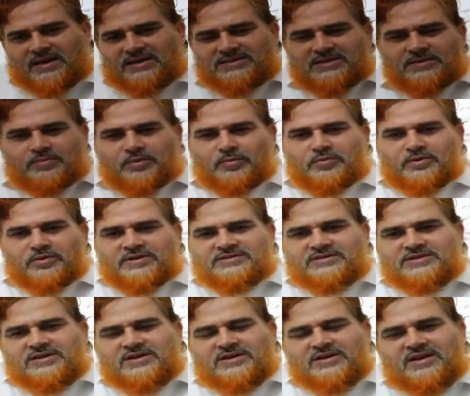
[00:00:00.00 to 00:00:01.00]
As the
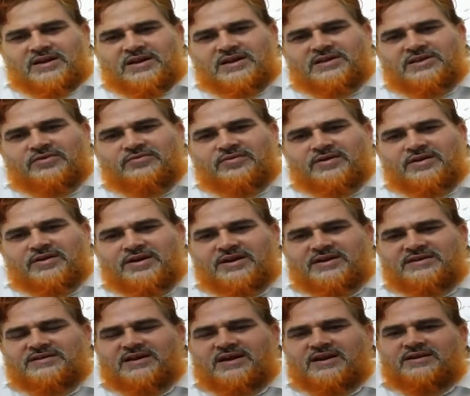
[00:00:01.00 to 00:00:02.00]
population increases, our
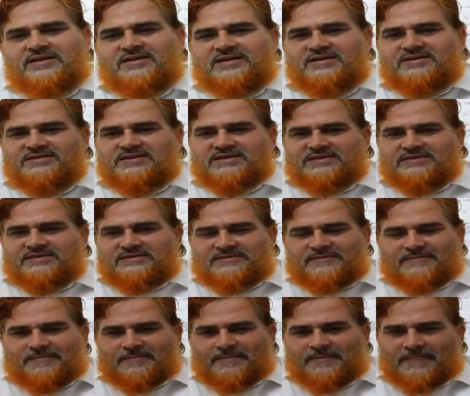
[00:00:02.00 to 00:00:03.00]
needs are increases.
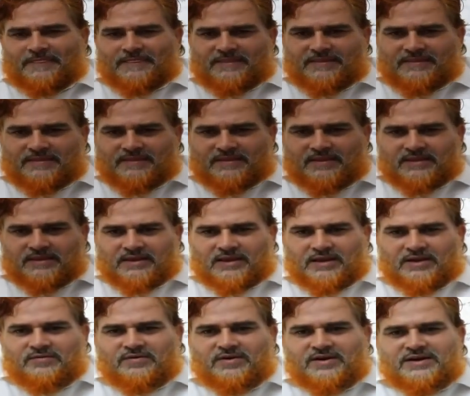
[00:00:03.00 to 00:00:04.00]

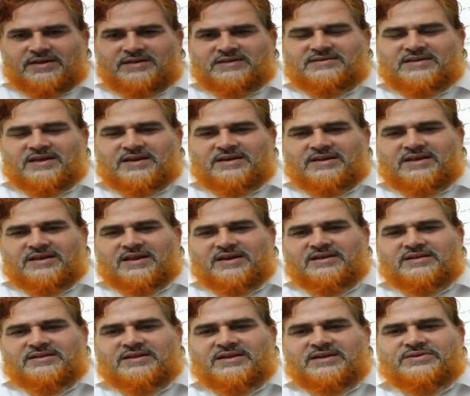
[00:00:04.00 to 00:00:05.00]

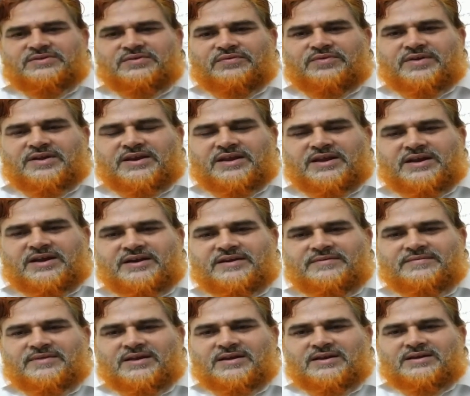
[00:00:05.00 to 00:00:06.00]
We
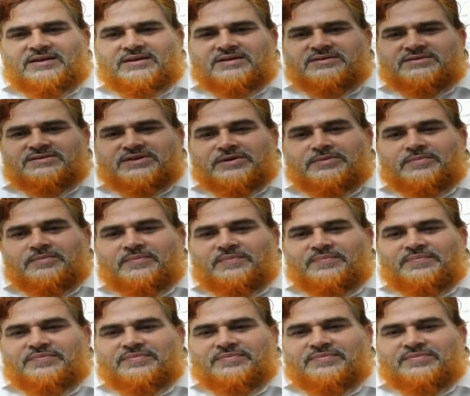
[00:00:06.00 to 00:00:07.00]
need
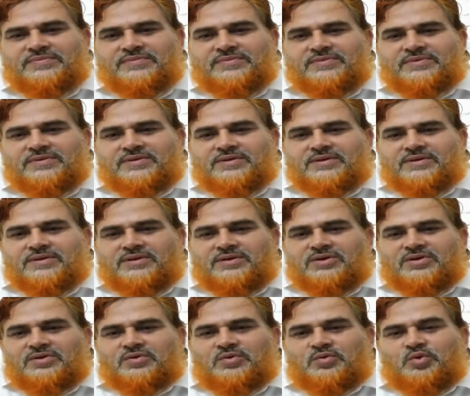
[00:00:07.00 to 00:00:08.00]
some
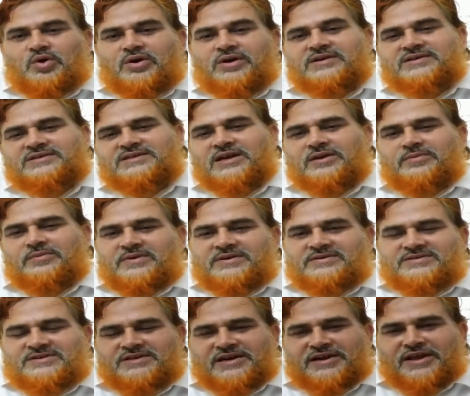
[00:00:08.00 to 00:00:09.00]
vocational
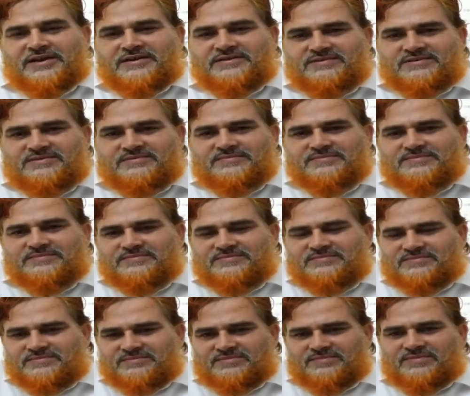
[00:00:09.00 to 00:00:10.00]
based trainings
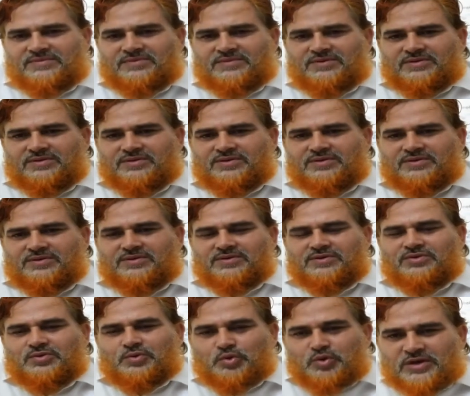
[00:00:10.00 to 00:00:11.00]

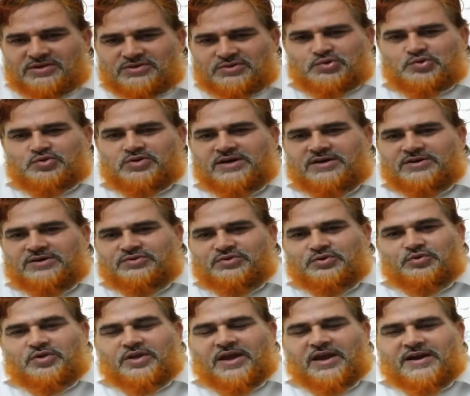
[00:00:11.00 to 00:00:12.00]
to the students
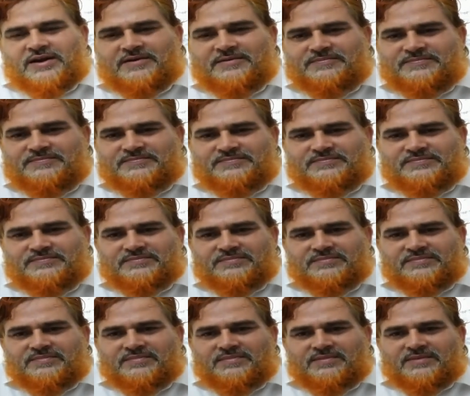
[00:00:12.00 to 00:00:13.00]
so that
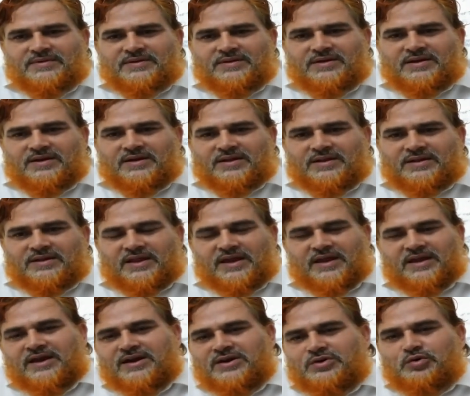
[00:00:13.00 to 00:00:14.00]

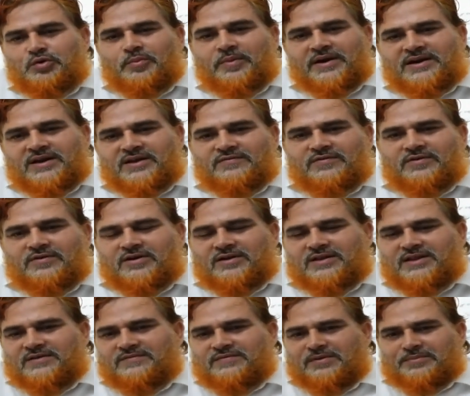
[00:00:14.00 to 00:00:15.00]
they can do better for
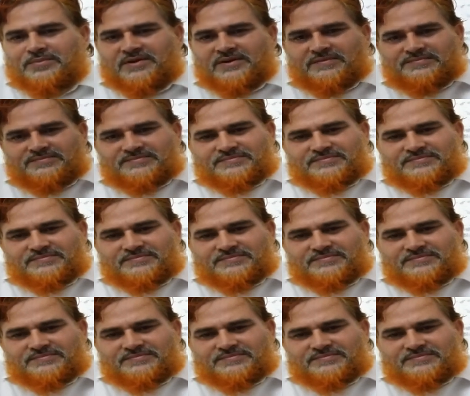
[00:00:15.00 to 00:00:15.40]
their family.